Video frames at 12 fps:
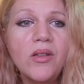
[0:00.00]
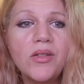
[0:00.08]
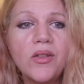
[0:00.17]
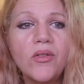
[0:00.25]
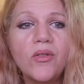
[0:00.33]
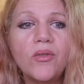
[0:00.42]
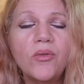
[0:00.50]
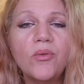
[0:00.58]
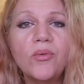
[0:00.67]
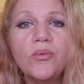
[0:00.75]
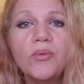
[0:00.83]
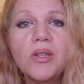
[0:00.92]
So
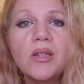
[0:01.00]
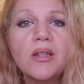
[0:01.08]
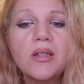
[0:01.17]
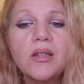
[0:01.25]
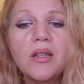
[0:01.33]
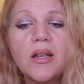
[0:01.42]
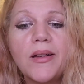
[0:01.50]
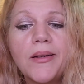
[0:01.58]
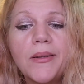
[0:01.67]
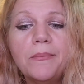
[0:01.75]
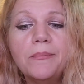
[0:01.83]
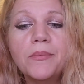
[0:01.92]

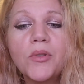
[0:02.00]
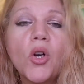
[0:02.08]
um,